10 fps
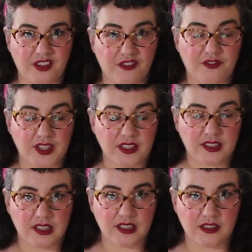the
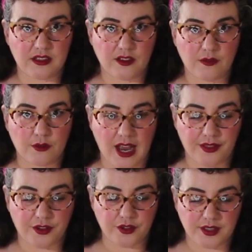fit is
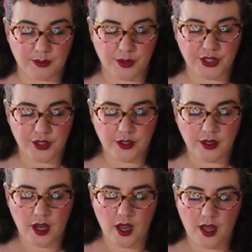rather
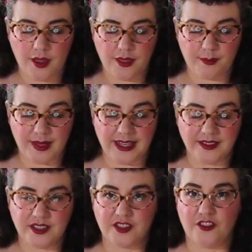similar. The
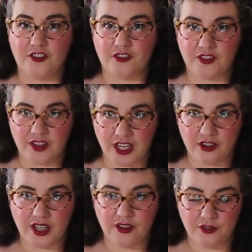band is
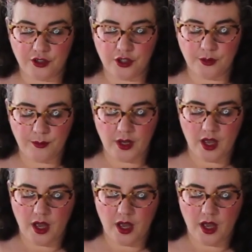very firm.